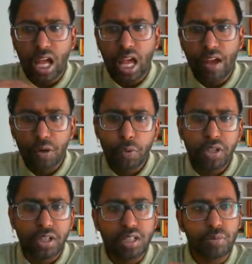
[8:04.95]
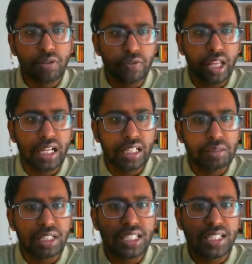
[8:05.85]
Everyone's going to be feeling a little
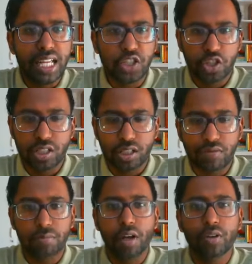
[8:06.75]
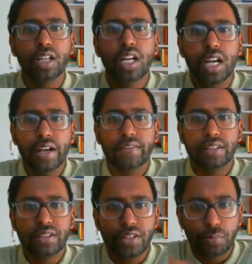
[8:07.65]
bit sensitive about
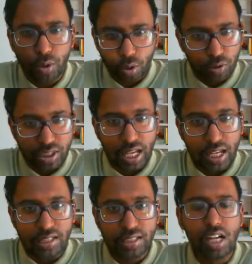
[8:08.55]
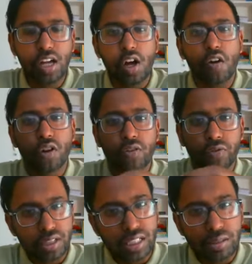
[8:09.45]
this process of
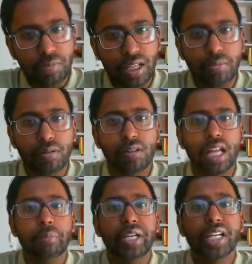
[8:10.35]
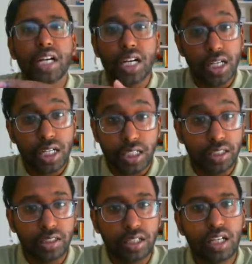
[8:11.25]
convincing people and being
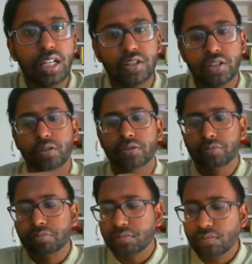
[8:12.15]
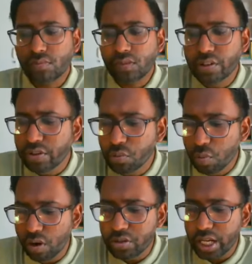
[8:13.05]
heard. So if you
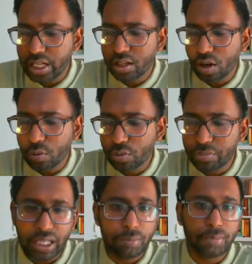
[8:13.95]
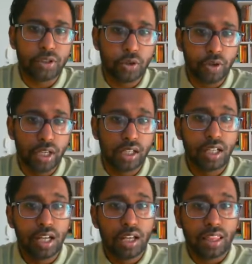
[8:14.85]
want to get along with people during
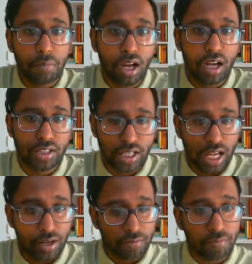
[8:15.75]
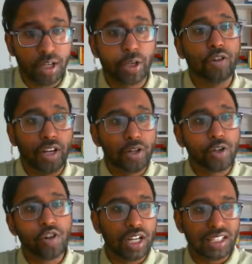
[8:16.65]
the Mars and Mercury
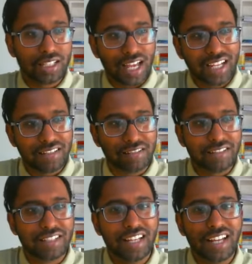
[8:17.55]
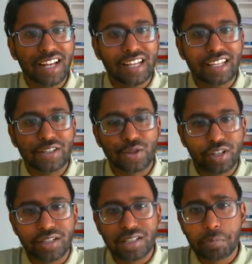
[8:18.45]
retrograde cycles, is to
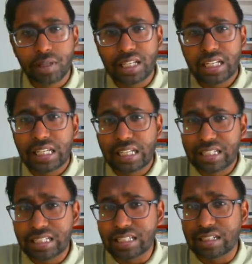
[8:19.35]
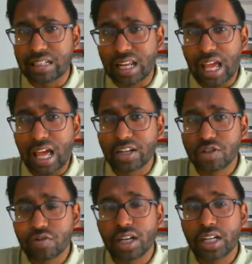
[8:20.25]
just simply listen and
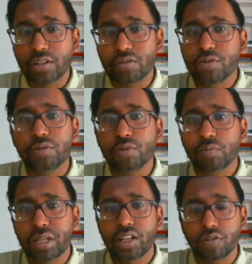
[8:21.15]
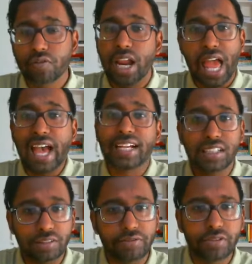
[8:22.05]
try not to be
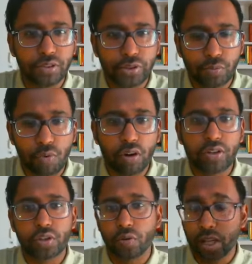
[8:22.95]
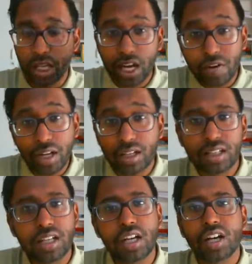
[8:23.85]
reactive to what you're hearing,
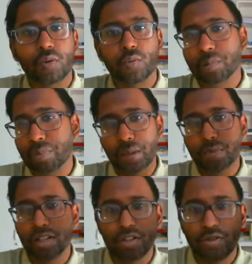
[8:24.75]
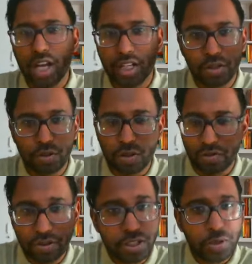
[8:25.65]
what people are trying to
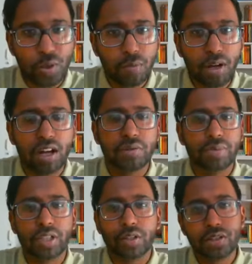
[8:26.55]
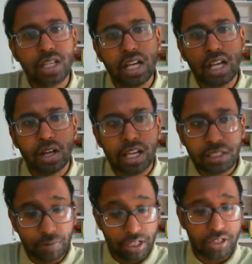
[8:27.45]
convince you about, because
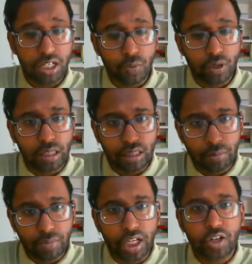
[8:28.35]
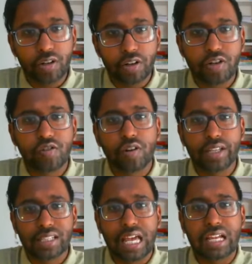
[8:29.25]
especially with the Mercury retrograde
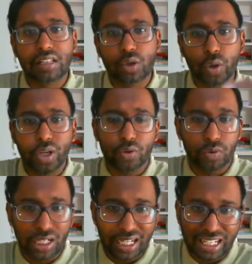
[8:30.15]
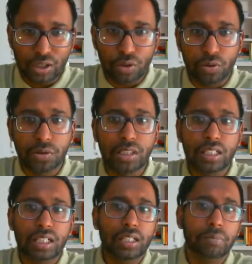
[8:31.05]
cycle going through Leo,
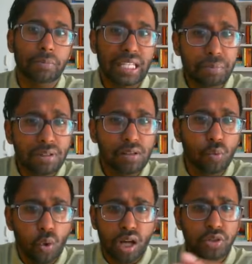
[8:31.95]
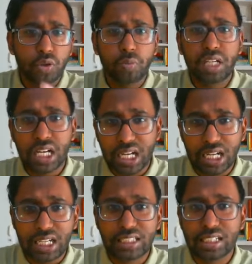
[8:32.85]
people want to be
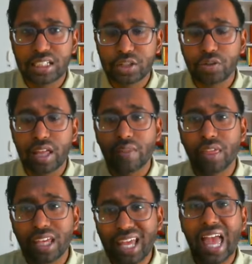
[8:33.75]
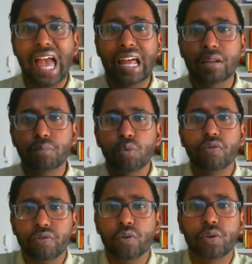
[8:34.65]
heard so that they can move
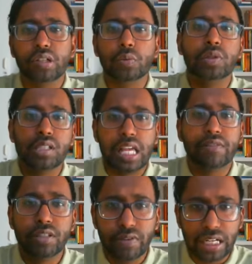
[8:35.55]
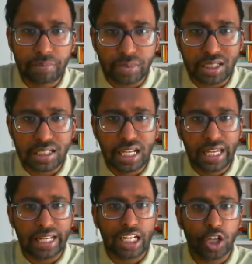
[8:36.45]
forward with self-development
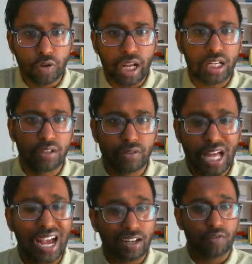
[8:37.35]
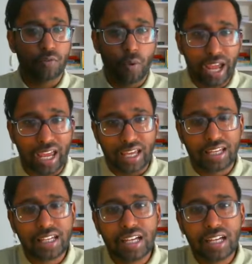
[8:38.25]
in a creative kind of way.